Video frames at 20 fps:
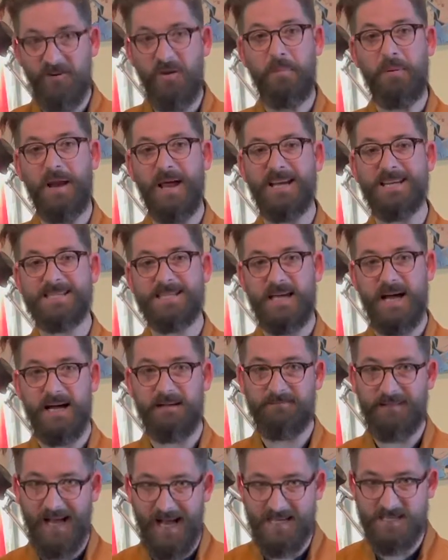replaced
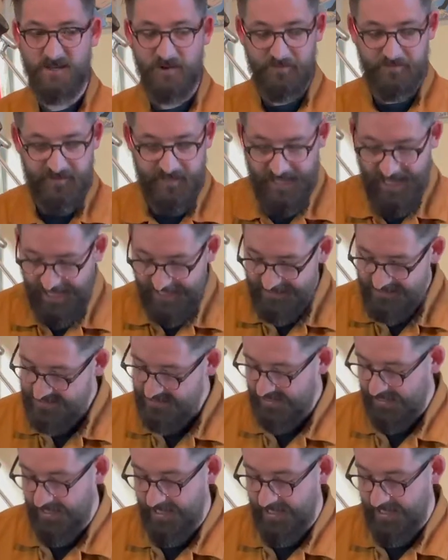that as of yet.